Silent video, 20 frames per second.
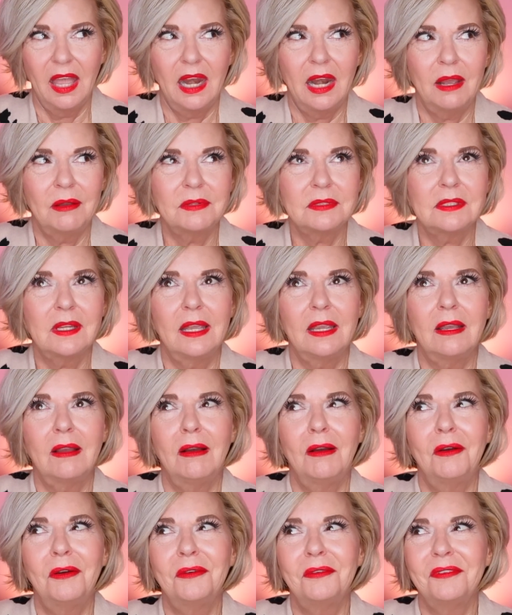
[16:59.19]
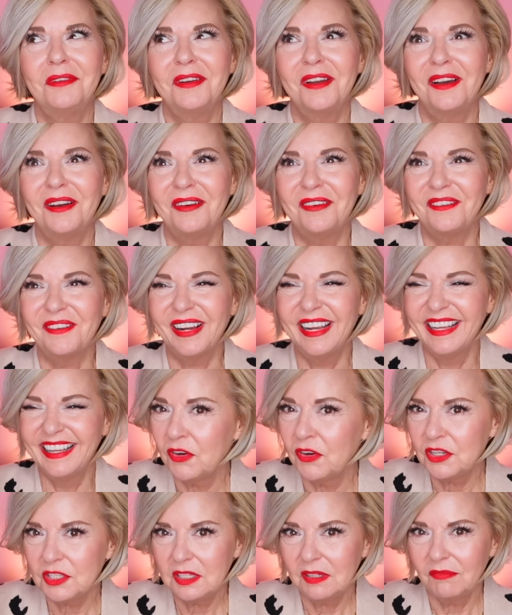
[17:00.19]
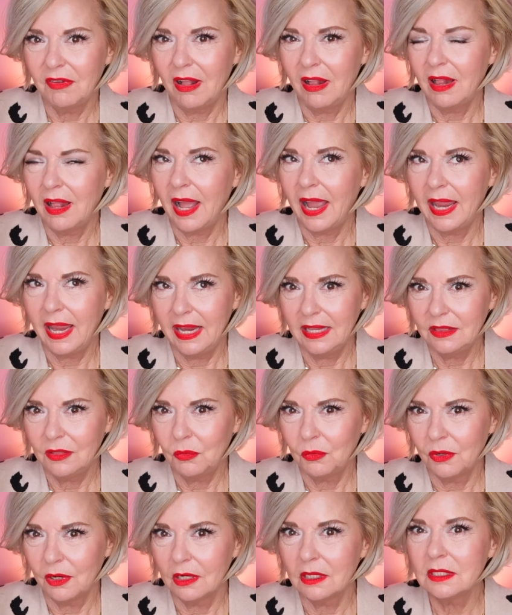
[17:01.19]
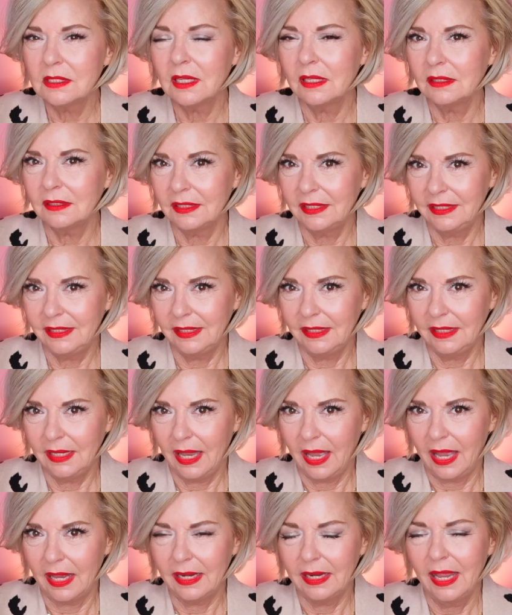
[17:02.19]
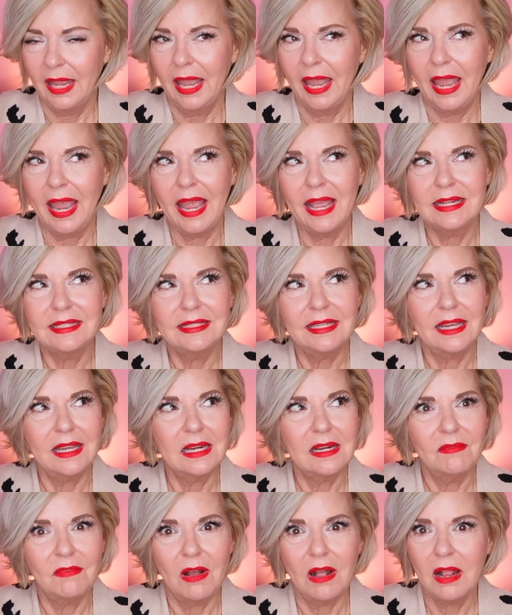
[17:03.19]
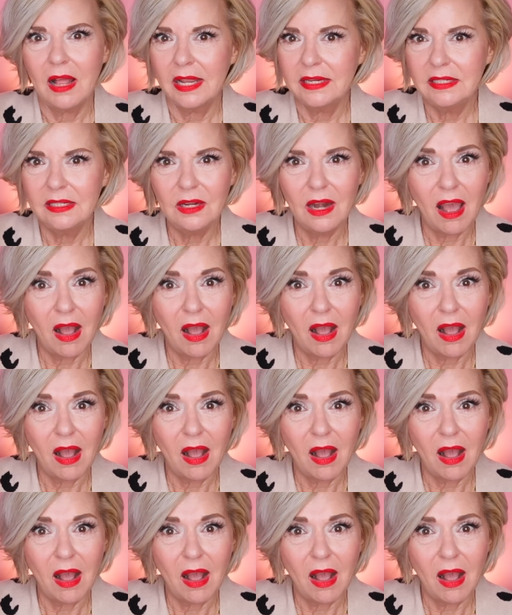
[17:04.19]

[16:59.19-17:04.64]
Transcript: I was like, oh no. First of all, I hate the words leaky gut and second of all, I did